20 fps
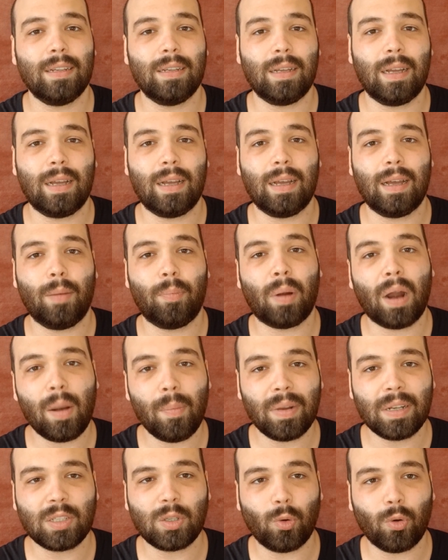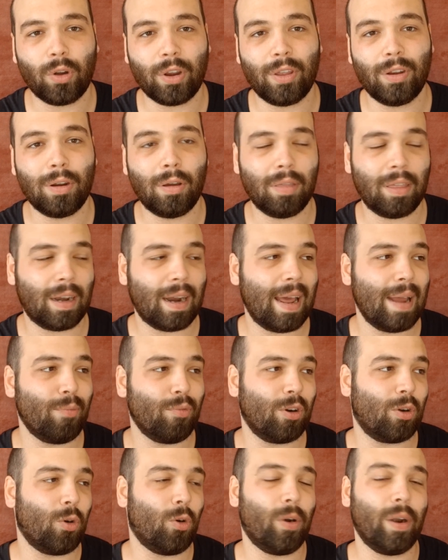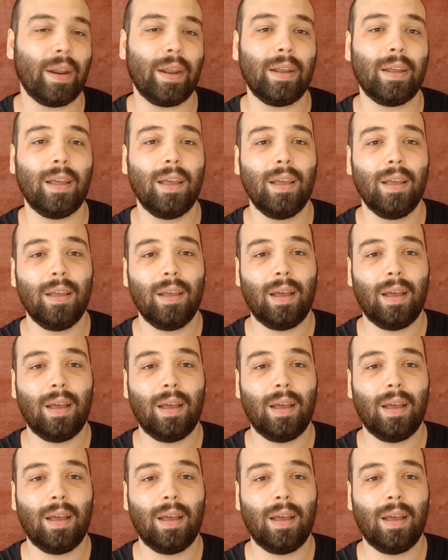apartment tour, you know that I am recording